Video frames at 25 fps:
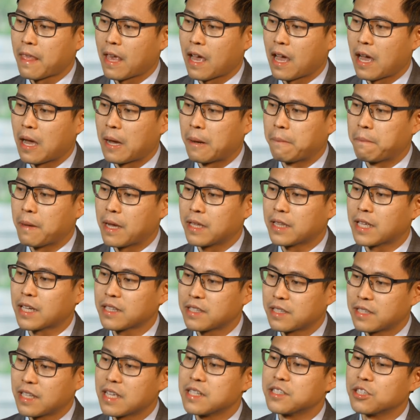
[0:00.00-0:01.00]
And that
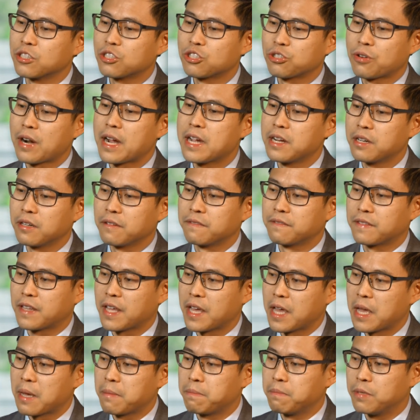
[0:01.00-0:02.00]
there's a trade-off
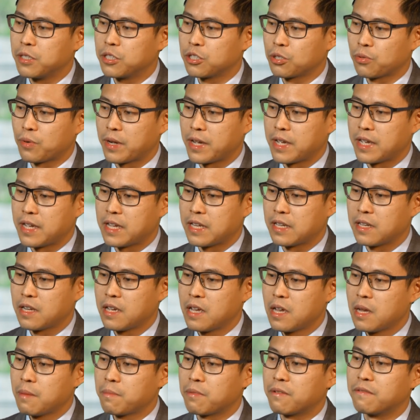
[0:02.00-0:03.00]
there between
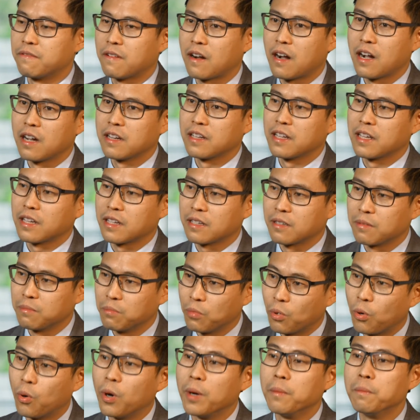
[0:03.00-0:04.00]
providing
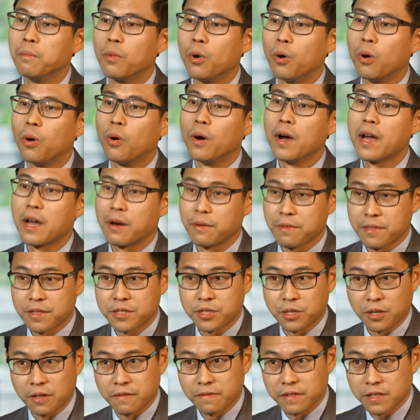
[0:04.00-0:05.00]
more and more health
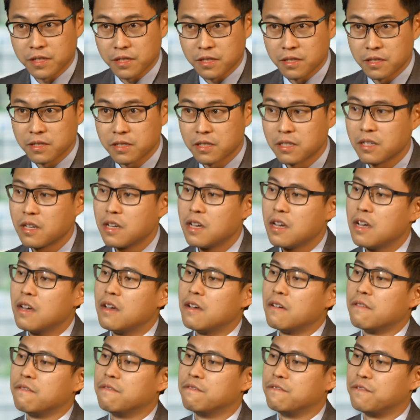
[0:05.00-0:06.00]
services
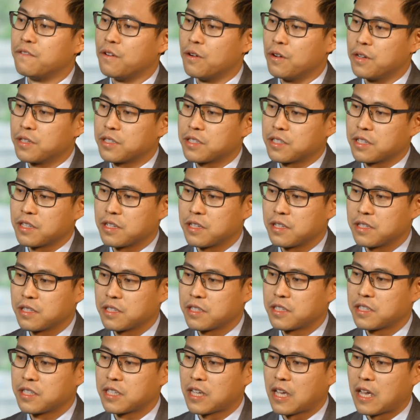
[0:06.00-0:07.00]

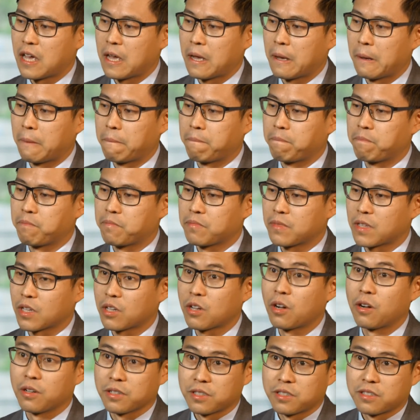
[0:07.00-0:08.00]
versus the
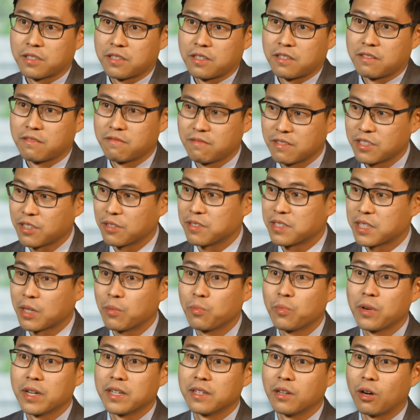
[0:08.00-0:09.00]
cost. So
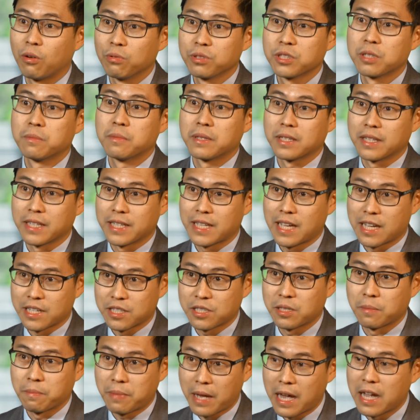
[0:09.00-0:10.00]
someone ultimately has
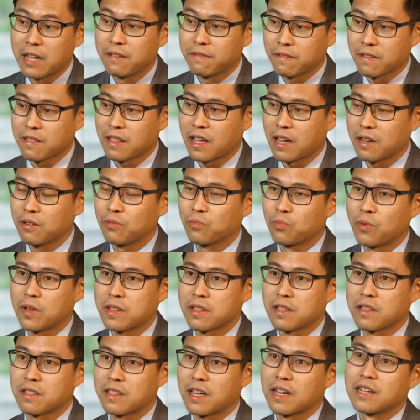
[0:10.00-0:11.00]
to pay for that,
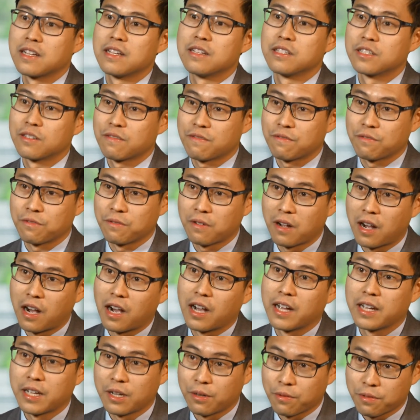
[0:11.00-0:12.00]
whether that is through
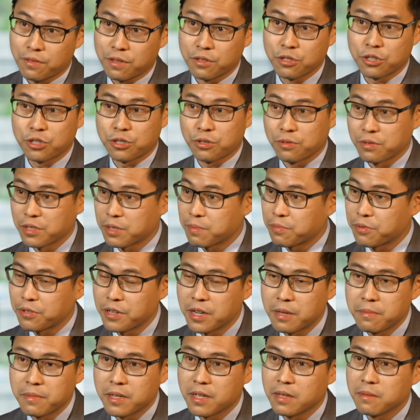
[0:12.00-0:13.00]
high health insurance
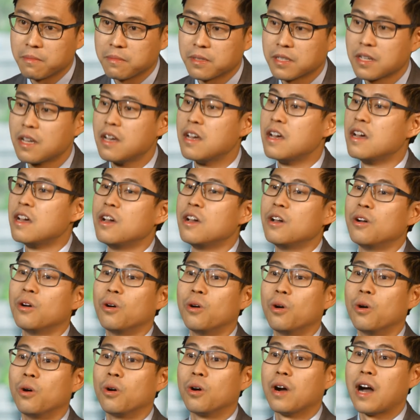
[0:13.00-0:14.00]
premiums
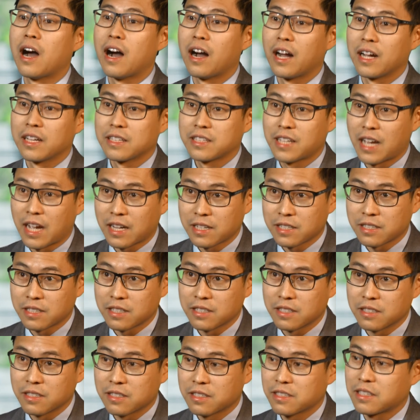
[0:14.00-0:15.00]
or higher
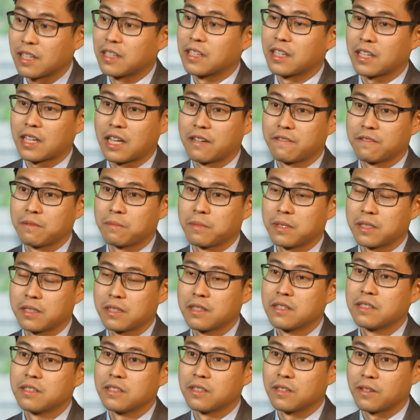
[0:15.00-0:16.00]
taxes that the government,
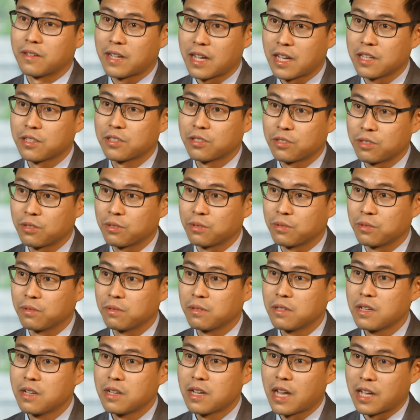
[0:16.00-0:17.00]
has
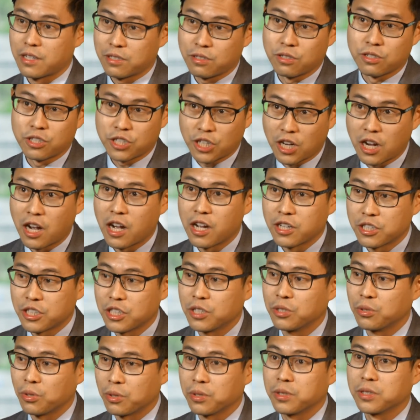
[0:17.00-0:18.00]
to charge
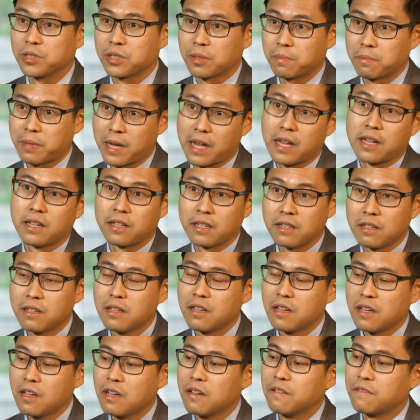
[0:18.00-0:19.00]
in order to pay
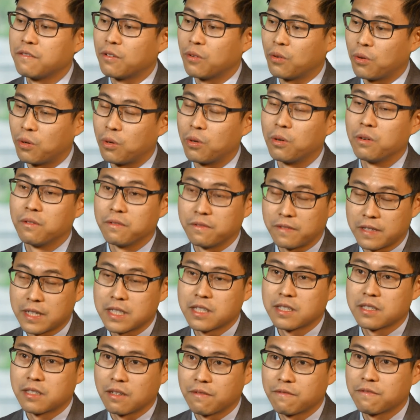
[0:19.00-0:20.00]
for all of
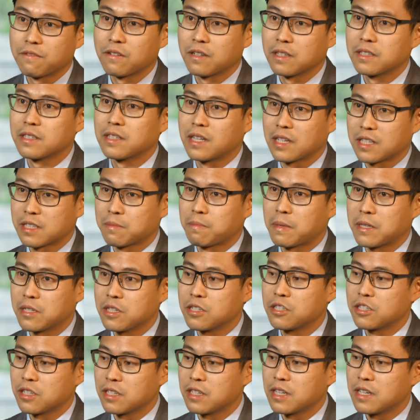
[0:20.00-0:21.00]
its different
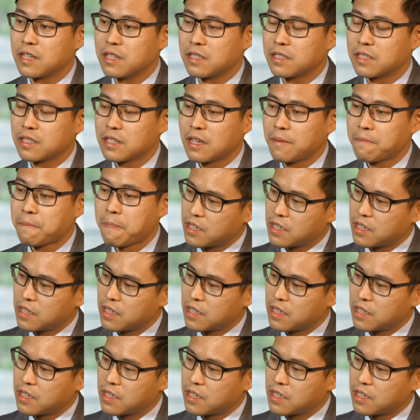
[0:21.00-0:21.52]
expenditure needs.